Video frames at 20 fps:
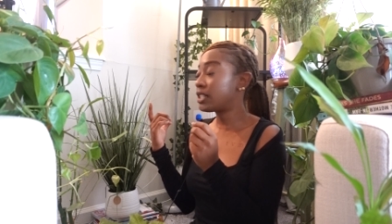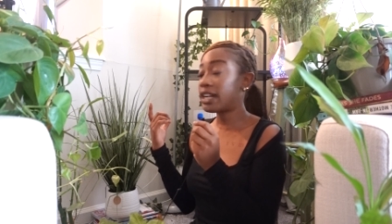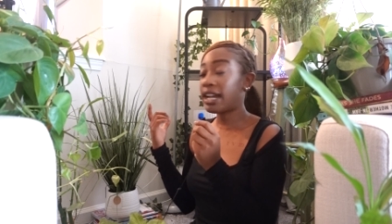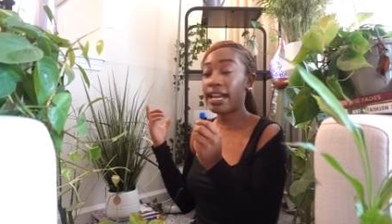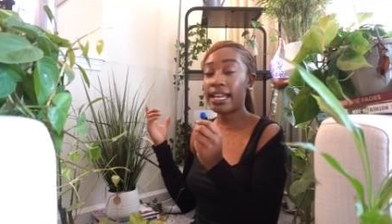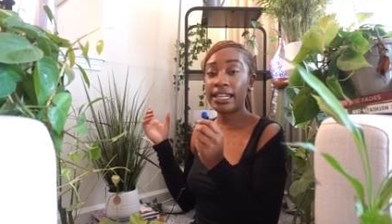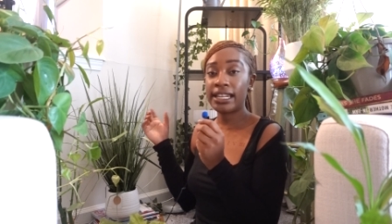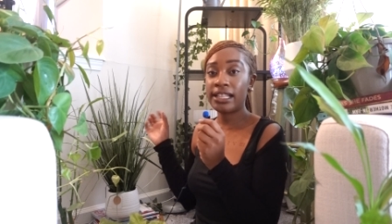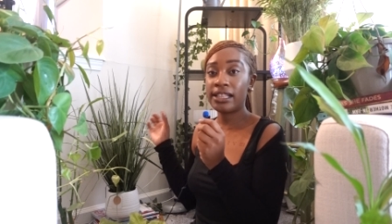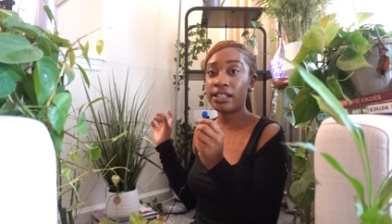
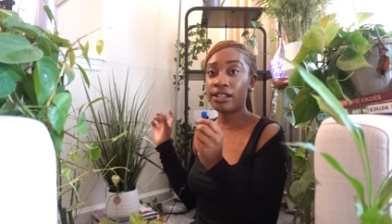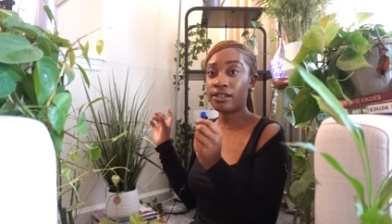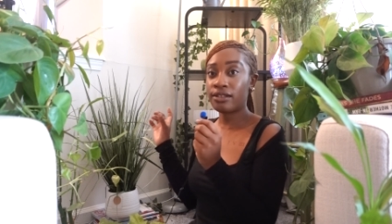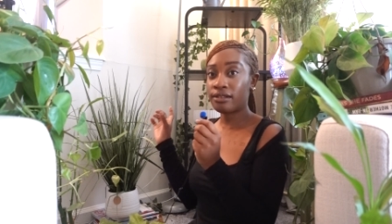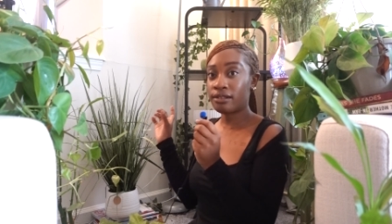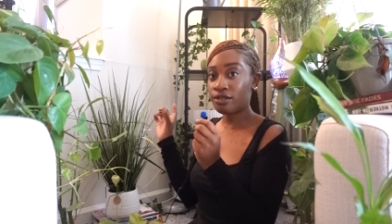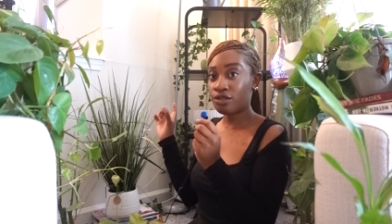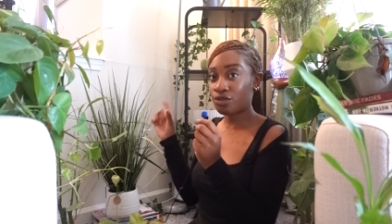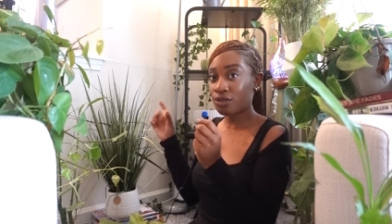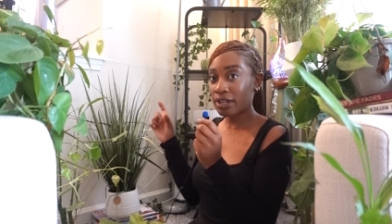any
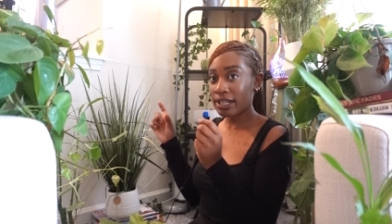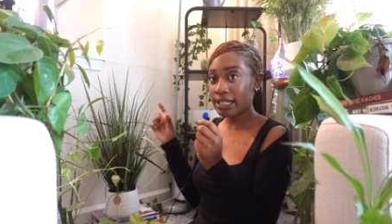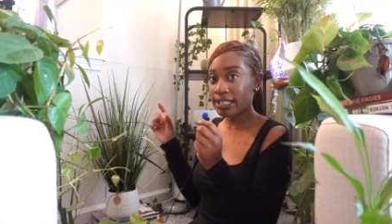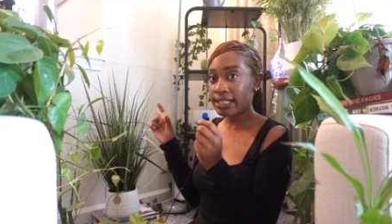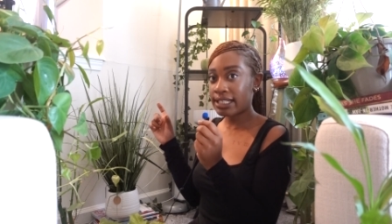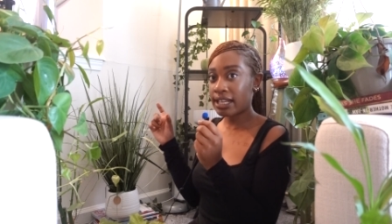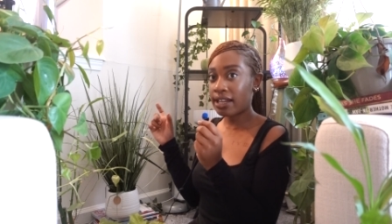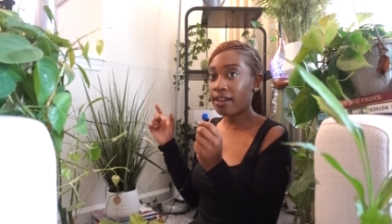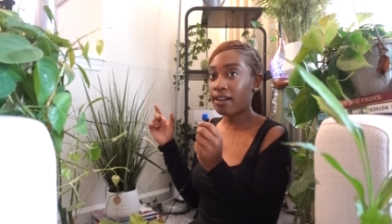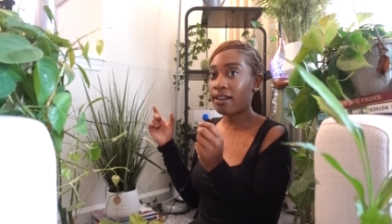little
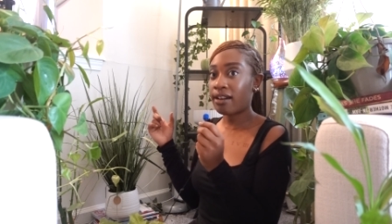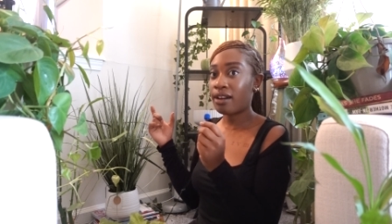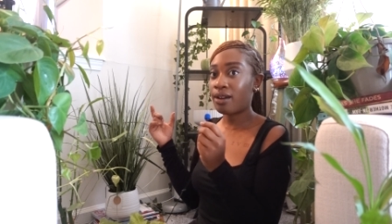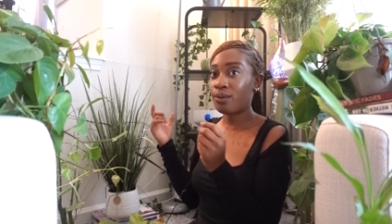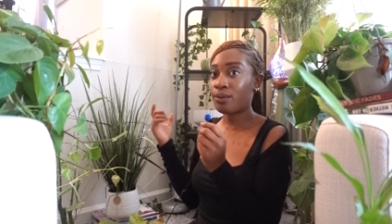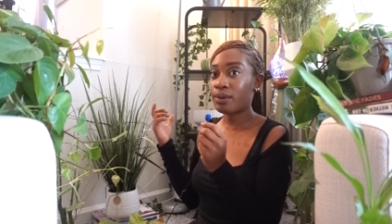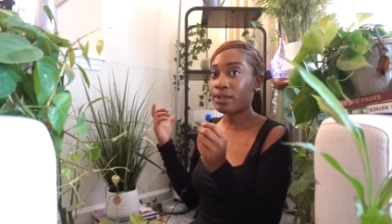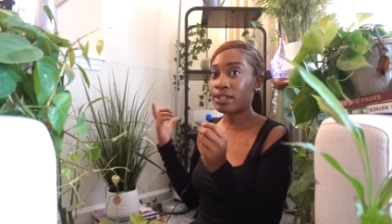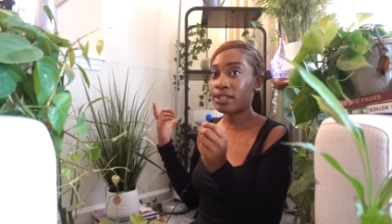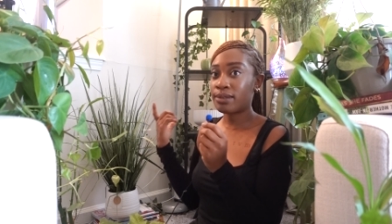trinkets I
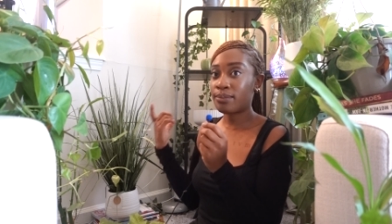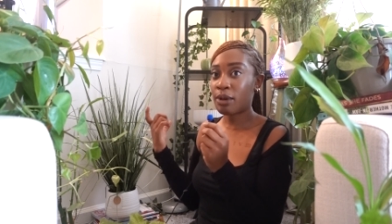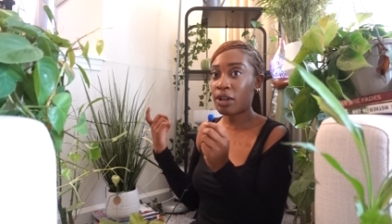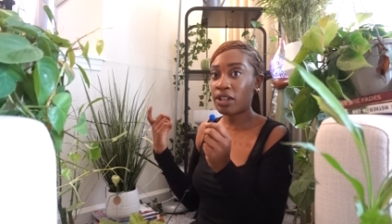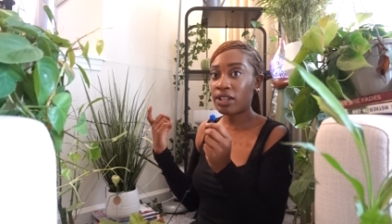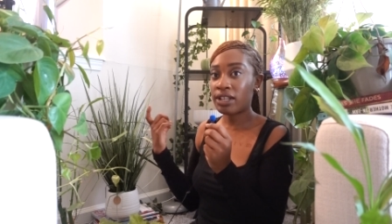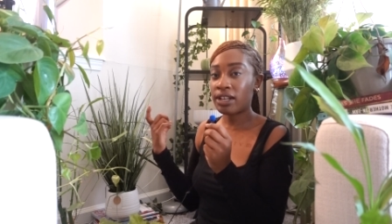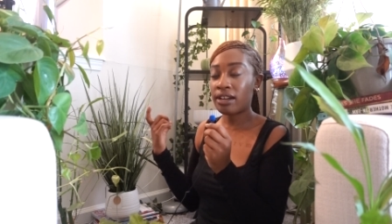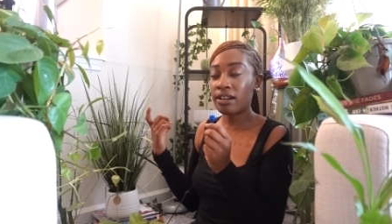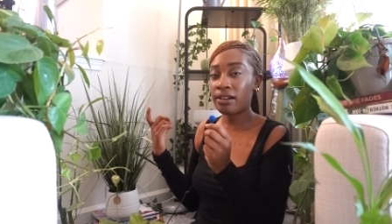got were
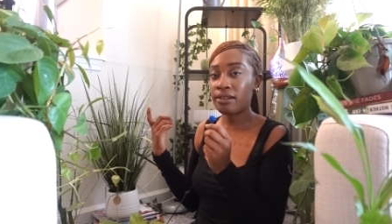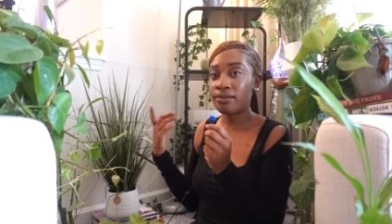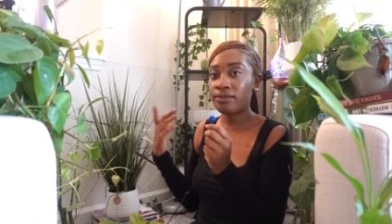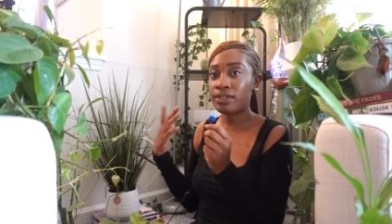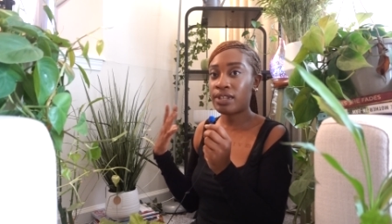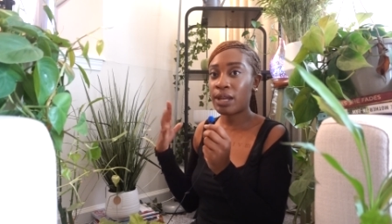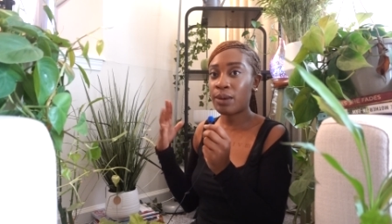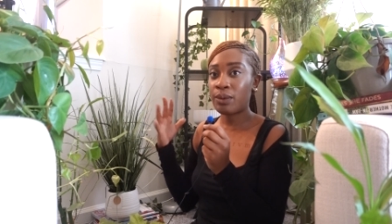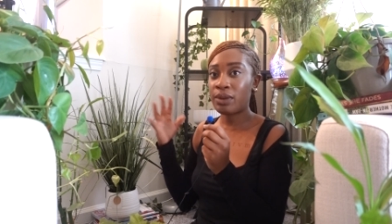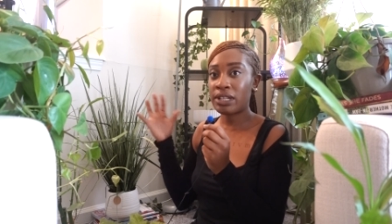small enough.
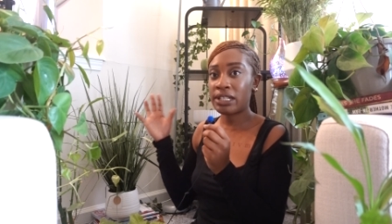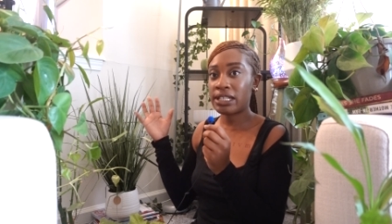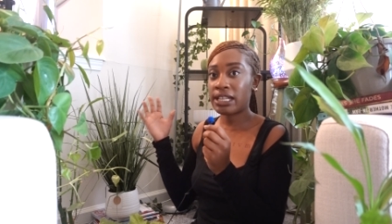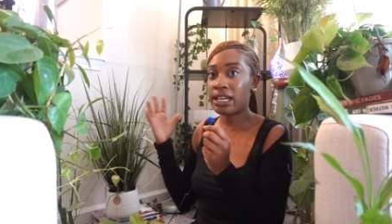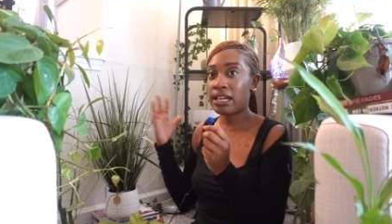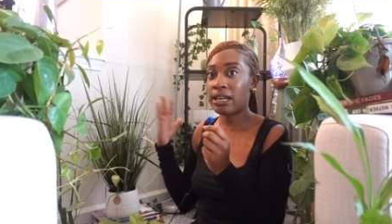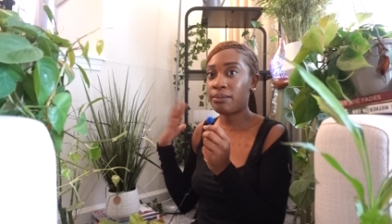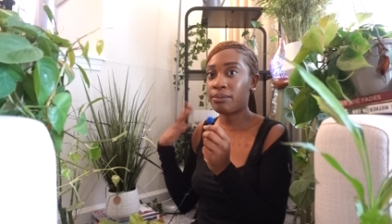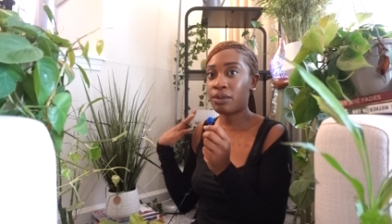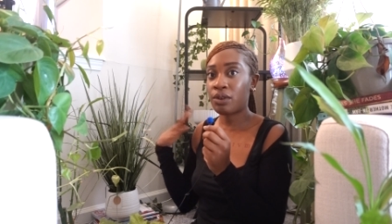They wouldn't
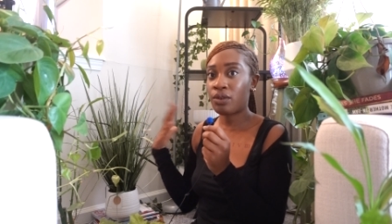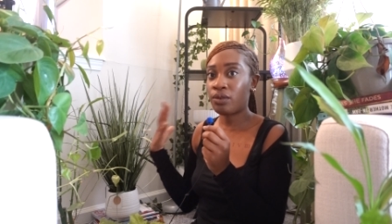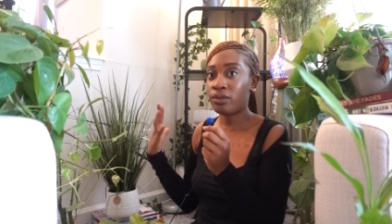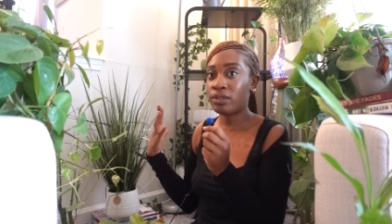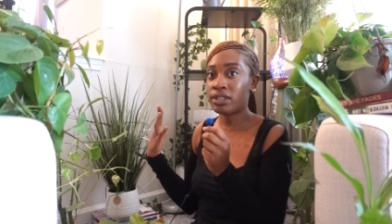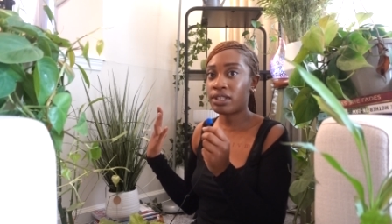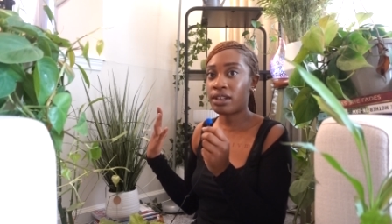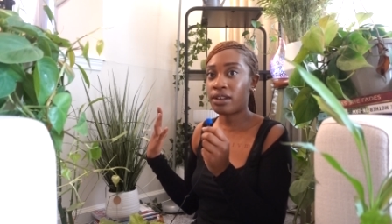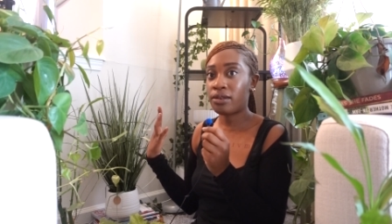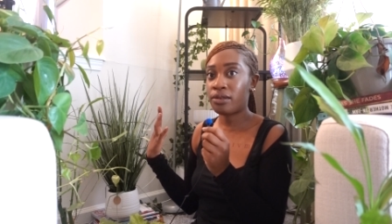take up the whole
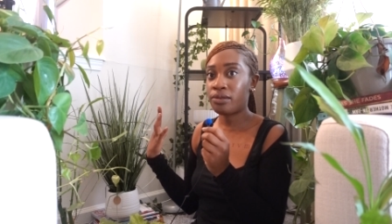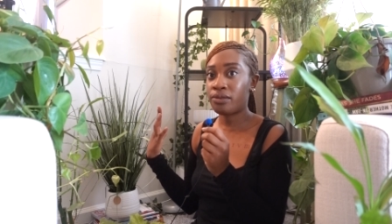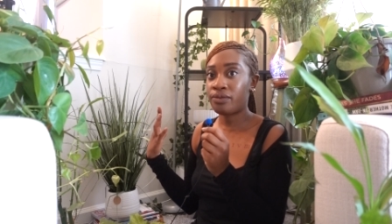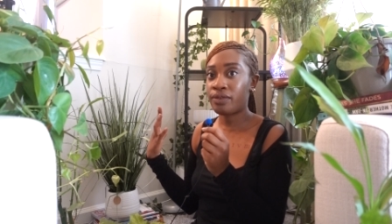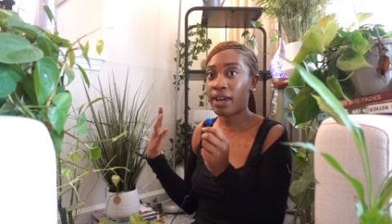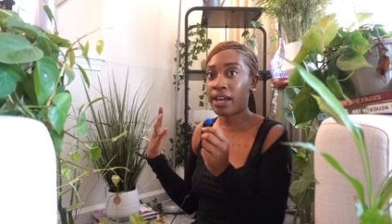shelf.